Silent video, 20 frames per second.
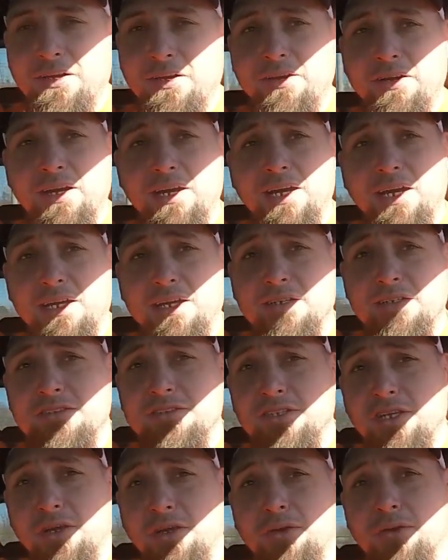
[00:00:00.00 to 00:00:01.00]
Alright,
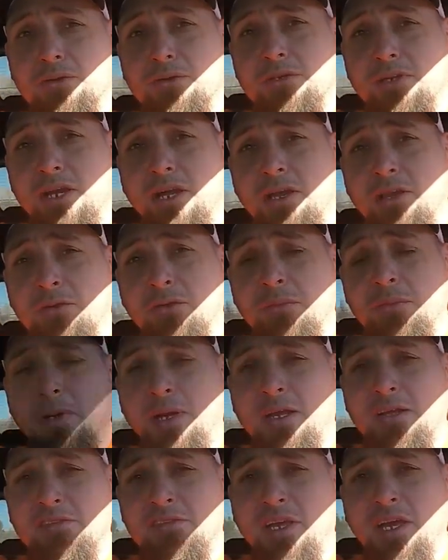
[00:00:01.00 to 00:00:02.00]
so now that we're
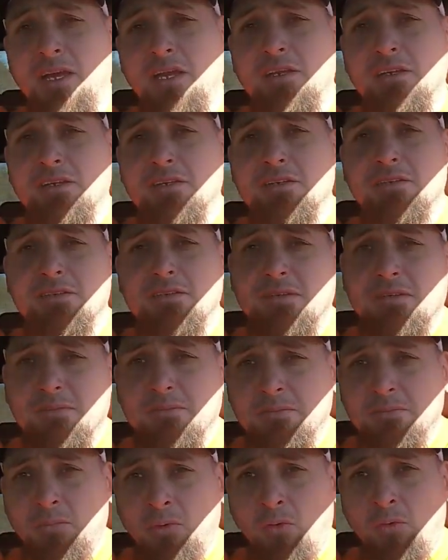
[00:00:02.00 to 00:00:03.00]
past that
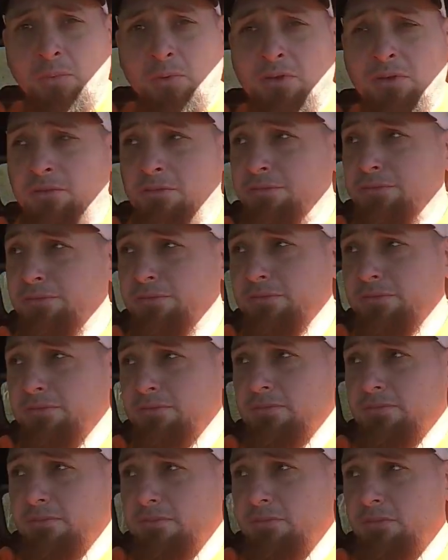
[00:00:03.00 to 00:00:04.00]
moment of
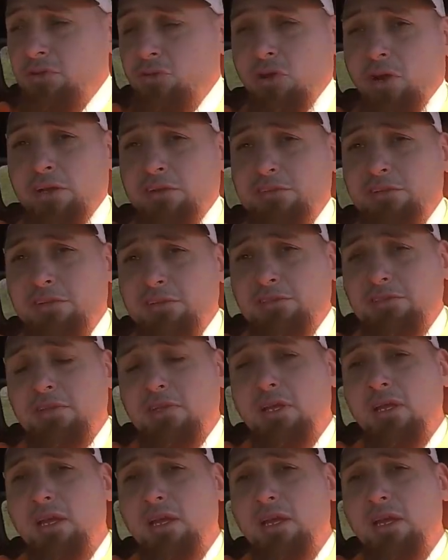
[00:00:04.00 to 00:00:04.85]
crisis,